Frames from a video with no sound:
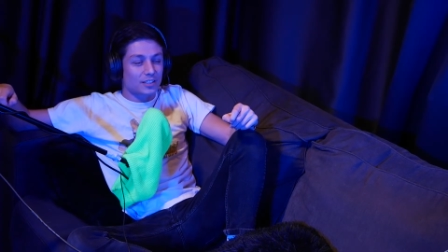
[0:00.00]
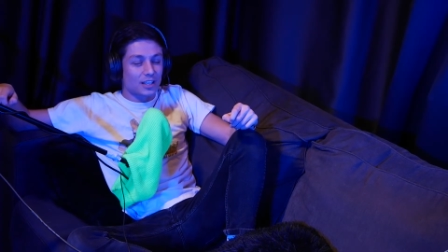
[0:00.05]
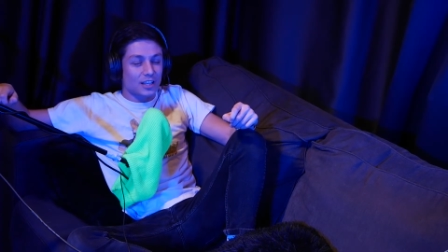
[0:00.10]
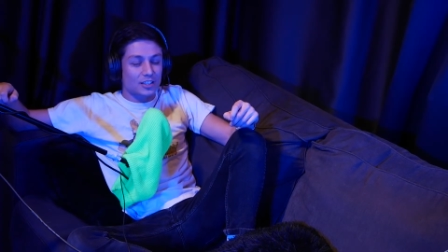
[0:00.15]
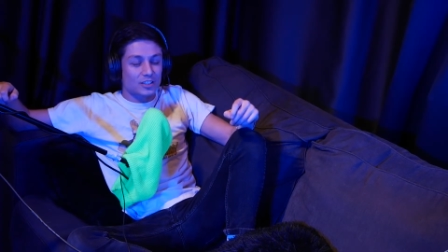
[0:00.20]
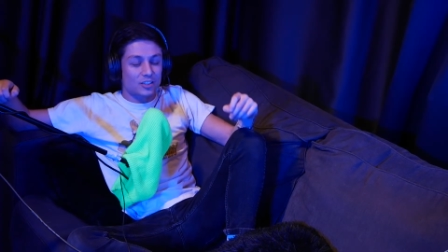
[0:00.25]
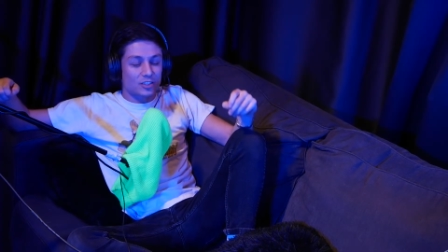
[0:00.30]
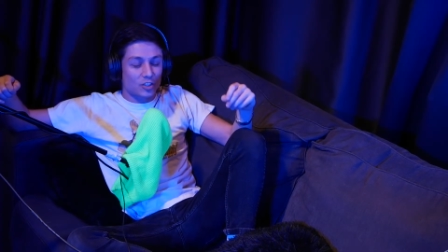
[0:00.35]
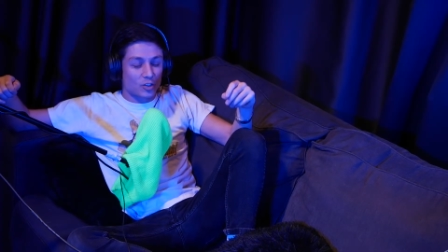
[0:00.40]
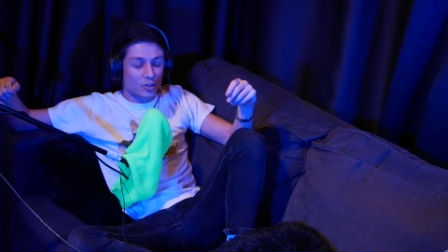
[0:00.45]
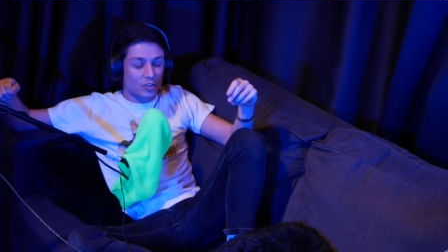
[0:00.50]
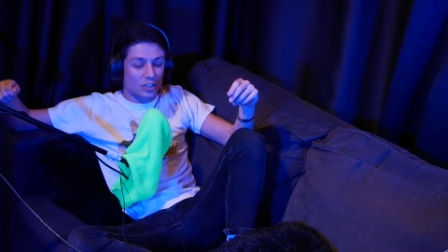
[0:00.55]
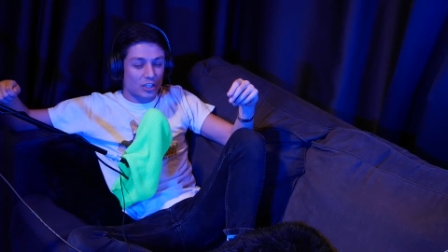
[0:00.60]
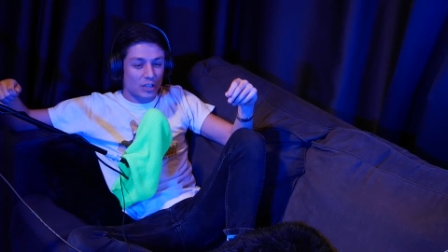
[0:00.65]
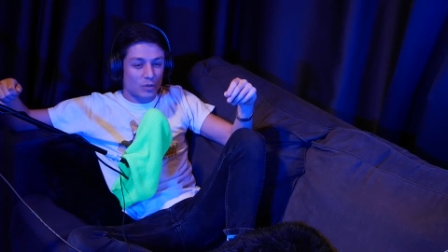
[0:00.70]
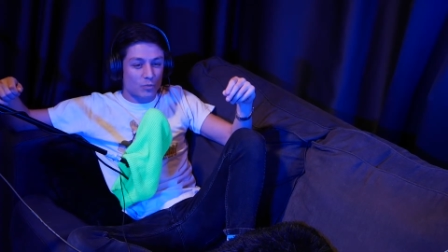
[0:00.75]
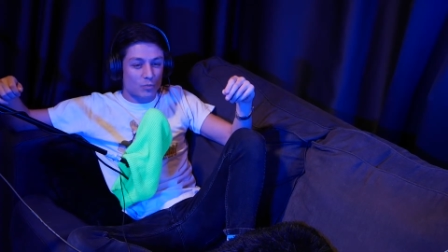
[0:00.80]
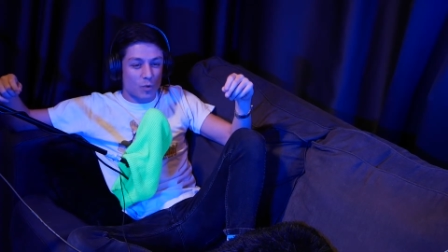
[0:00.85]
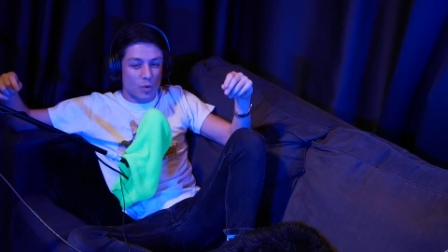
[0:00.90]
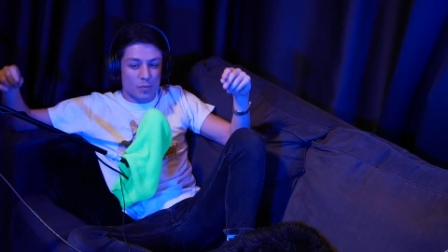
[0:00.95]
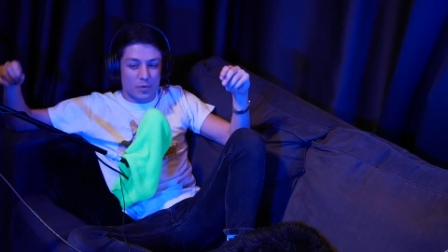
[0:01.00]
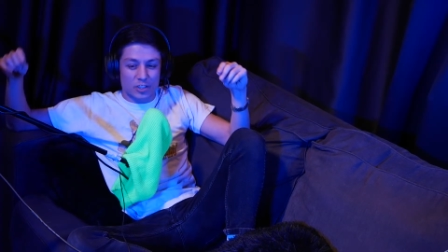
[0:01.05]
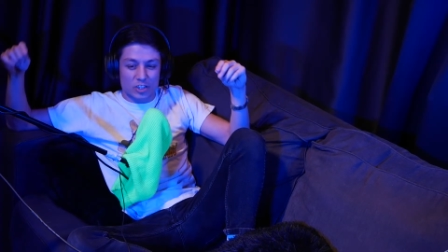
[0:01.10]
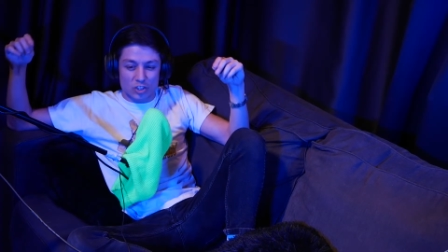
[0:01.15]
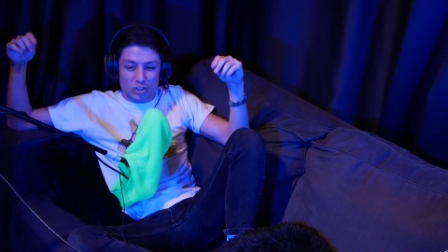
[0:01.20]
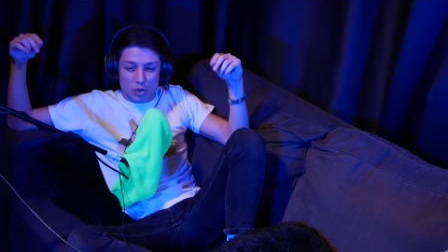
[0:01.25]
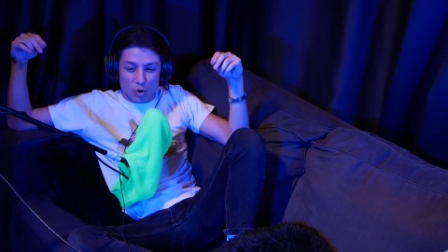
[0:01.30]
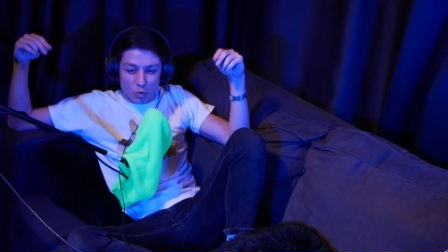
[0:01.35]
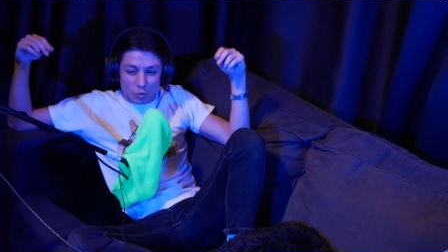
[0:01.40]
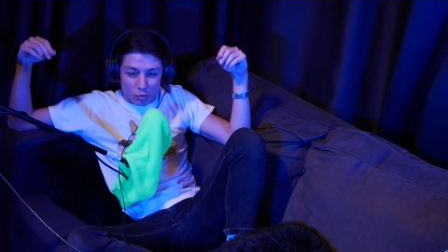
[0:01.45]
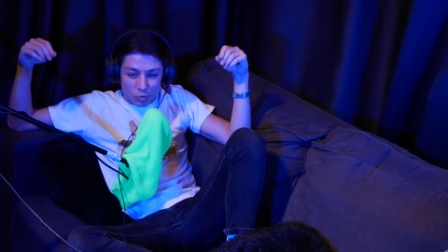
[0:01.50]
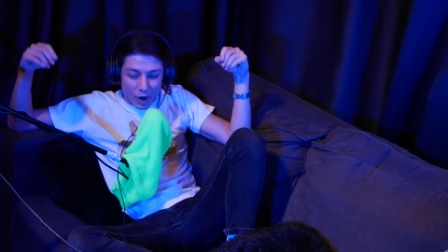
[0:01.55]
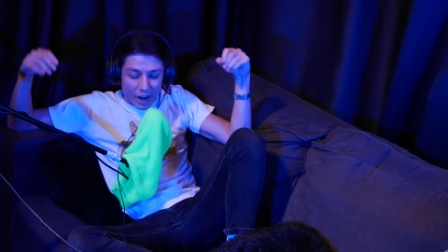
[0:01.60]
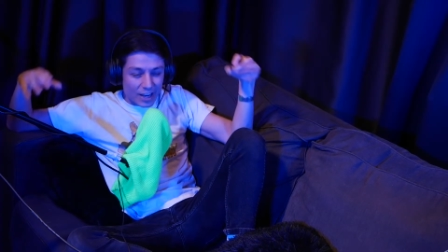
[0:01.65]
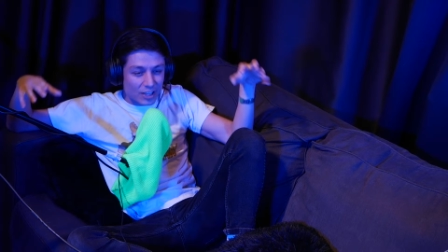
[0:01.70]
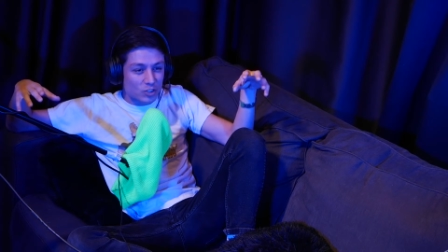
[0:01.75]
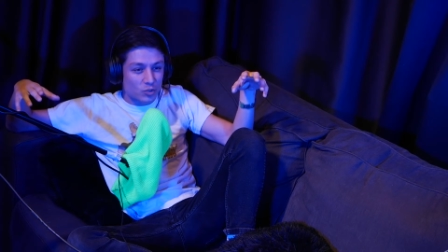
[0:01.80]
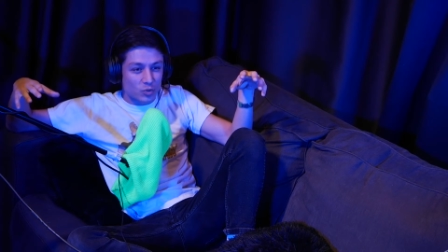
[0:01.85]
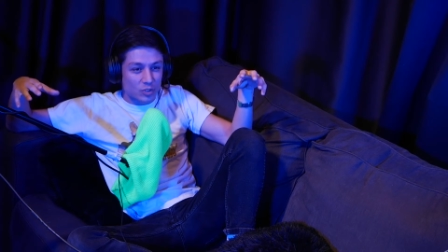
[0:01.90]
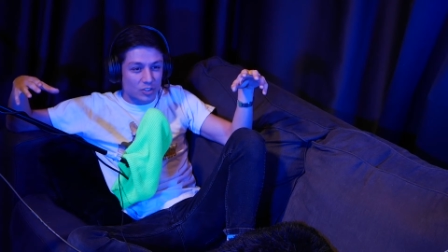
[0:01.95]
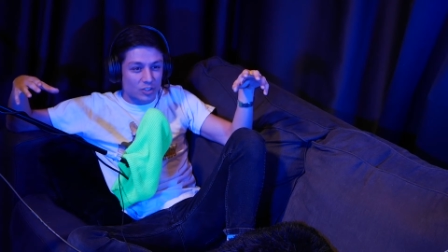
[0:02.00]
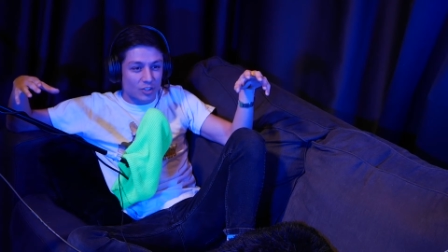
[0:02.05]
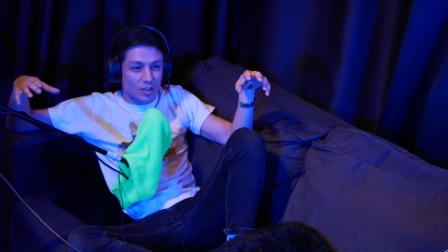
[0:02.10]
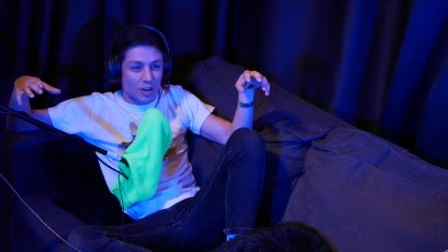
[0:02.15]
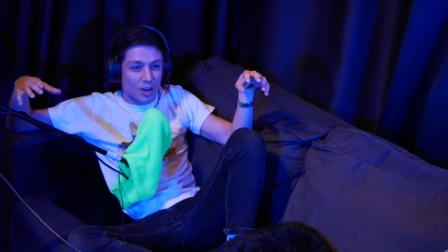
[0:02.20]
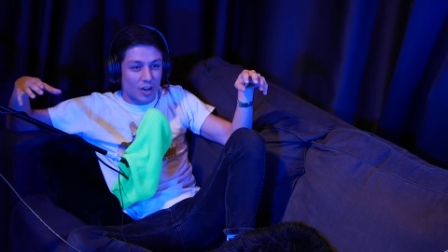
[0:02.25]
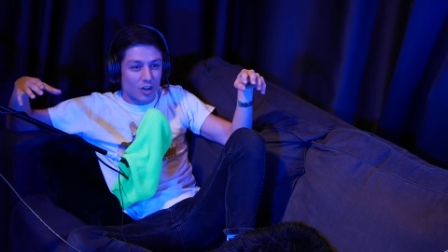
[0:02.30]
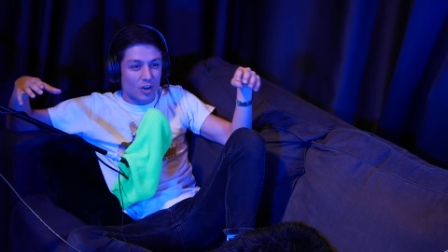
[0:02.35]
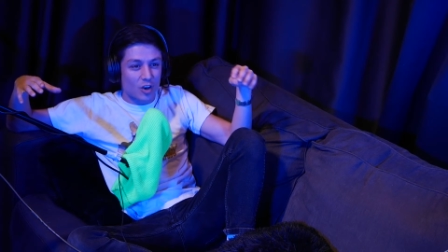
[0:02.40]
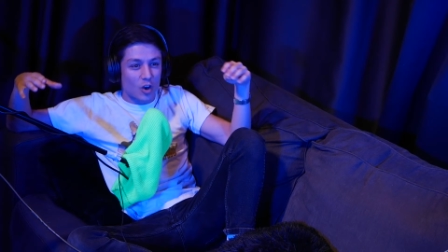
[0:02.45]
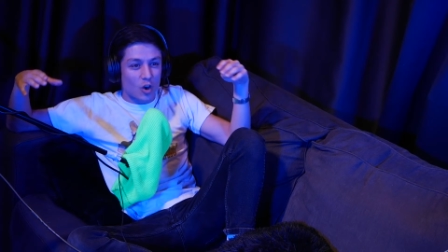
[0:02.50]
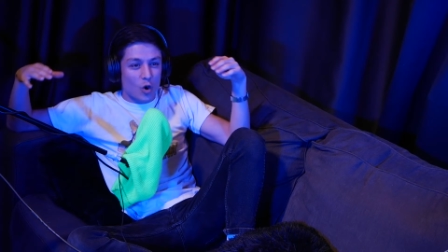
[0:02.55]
it's usually when we just go right into a song,